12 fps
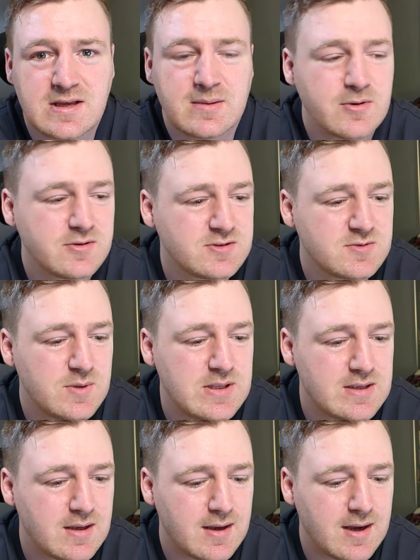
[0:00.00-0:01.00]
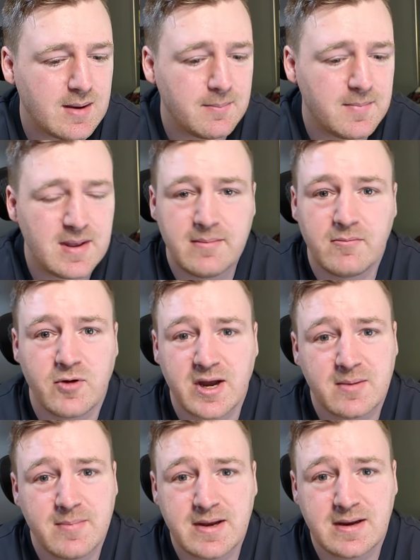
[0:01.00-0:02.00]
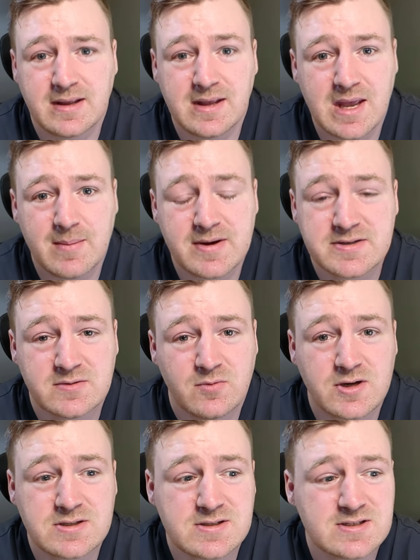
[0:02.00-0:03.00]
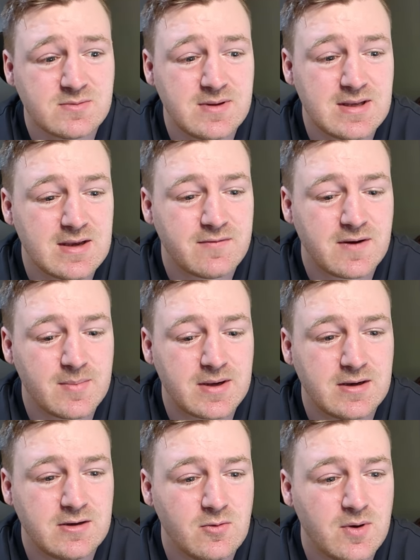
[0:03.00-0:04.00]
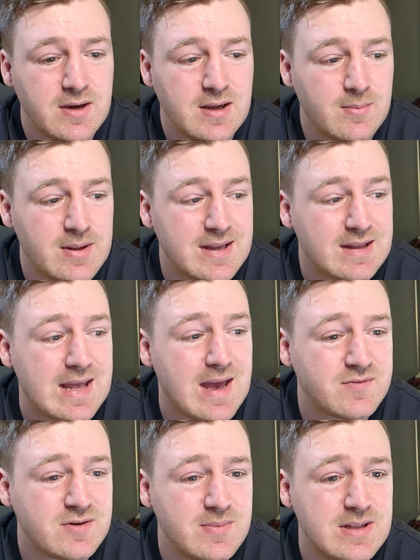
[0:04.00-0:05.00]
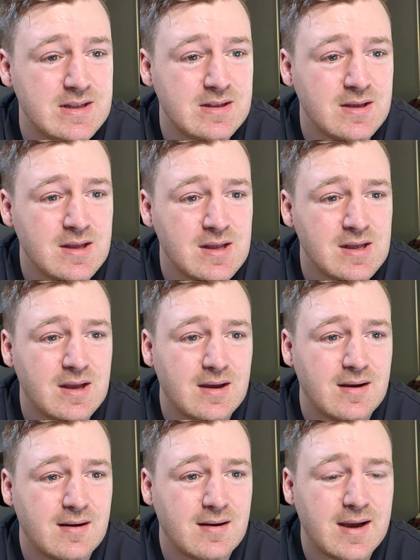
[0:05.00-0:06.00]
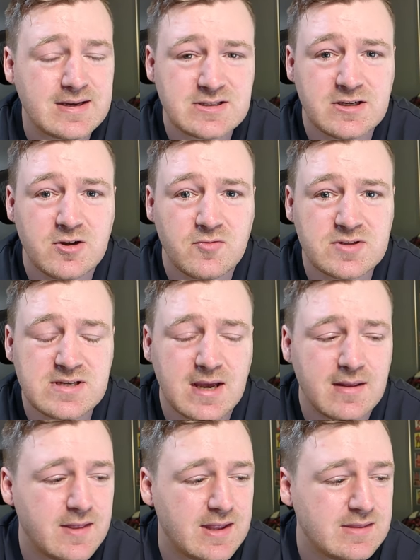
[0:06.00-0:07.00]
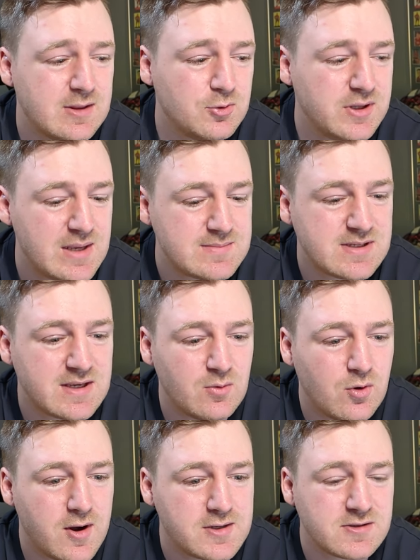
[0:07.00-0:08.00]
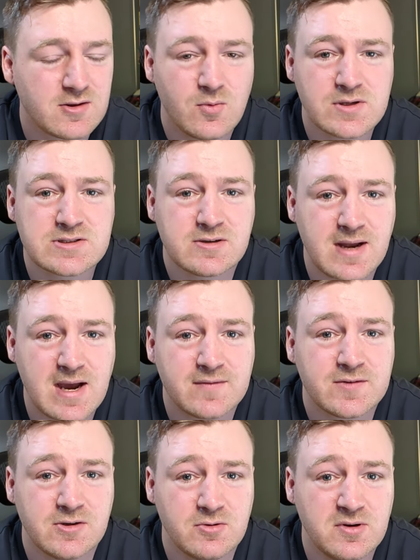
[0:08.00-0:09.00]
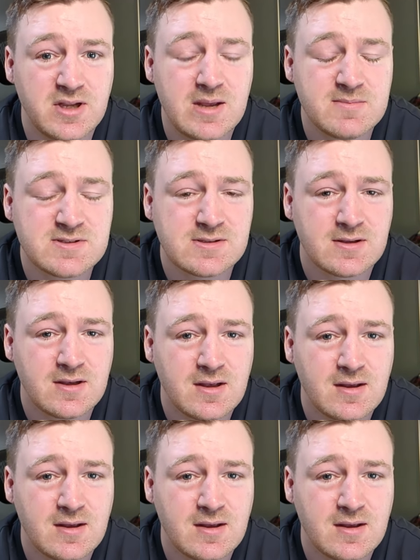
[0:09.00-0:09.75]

think about this week. Recommend a game I should watch this week if I'm gonna do one. It'd have to be. I should know this. Yeah, the only games I can watch are the ones that are afternoon games